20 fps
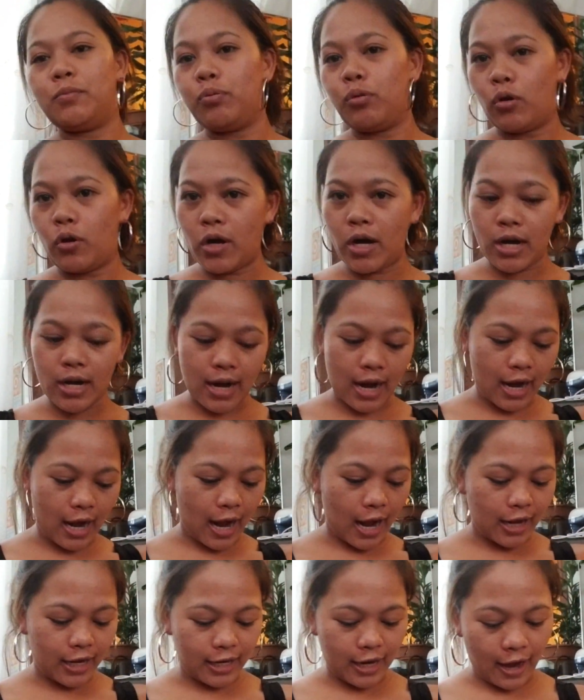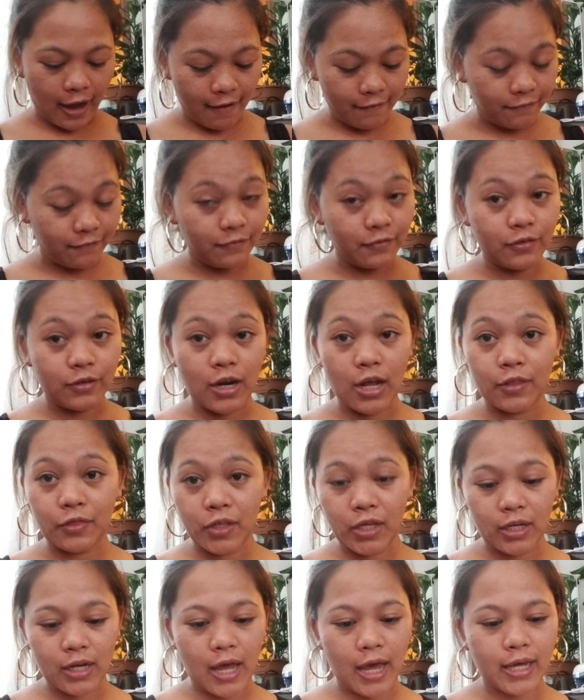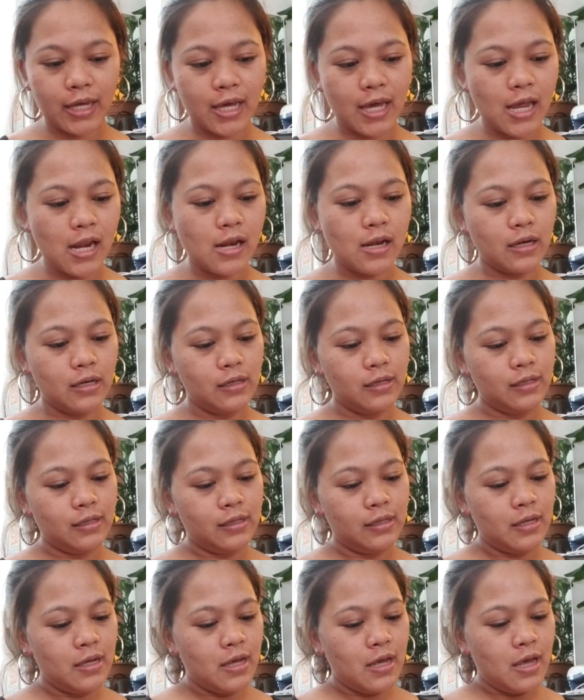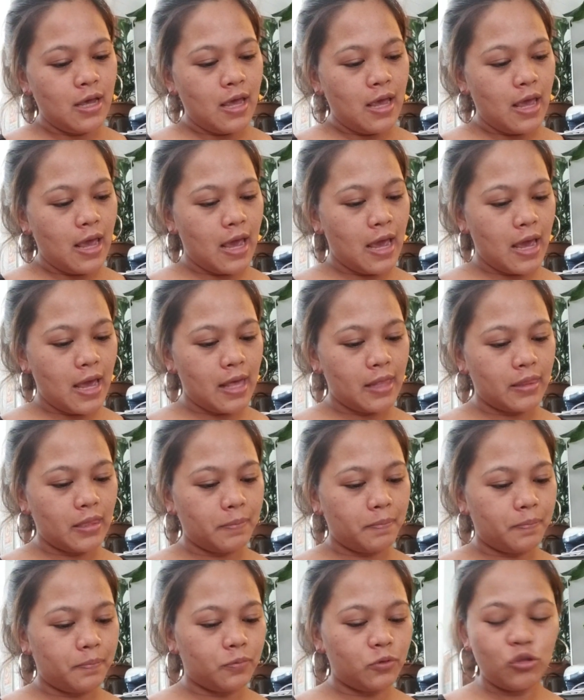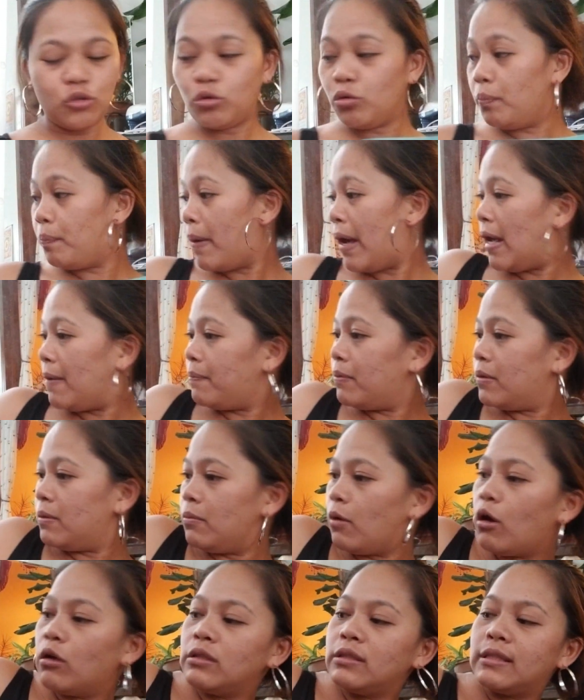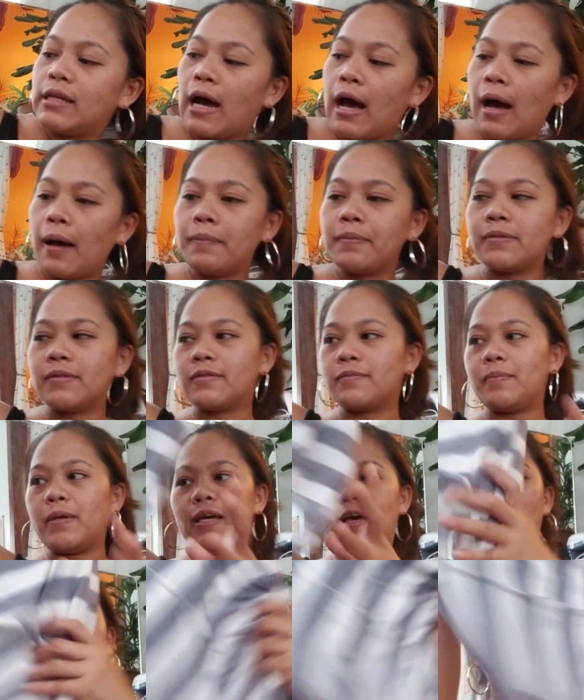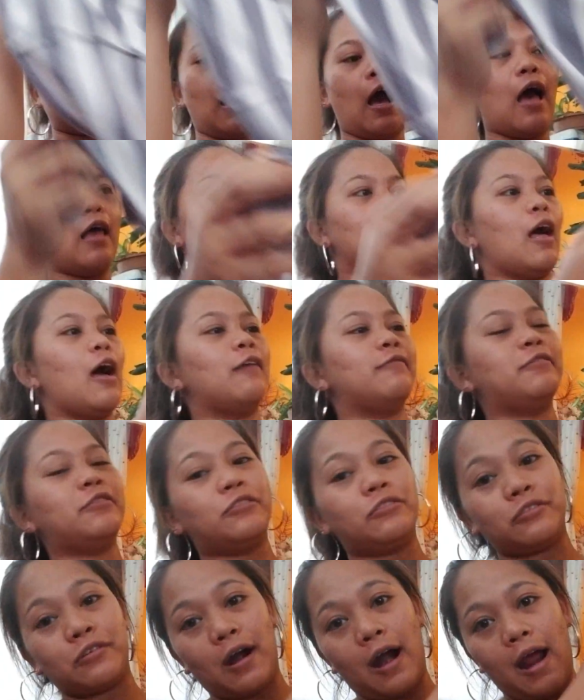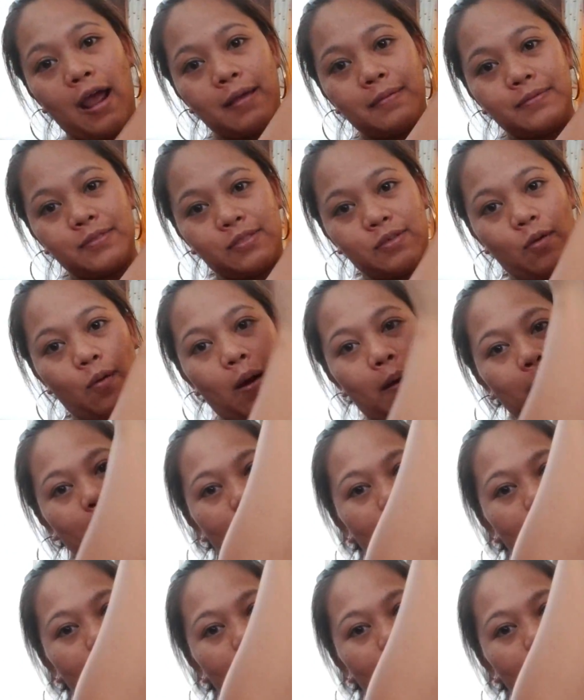print and I have nothing like it. And the two paper moon tops, because I love stripes, so I'm